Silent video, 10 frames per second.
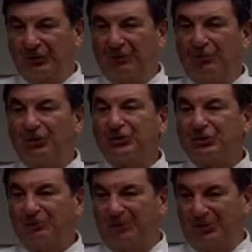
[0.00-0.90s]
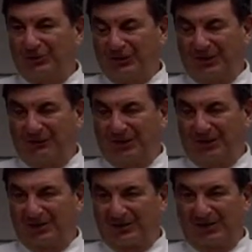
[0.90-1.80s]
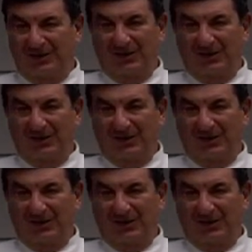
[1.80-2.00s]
We get more Super Bowls than anybody else,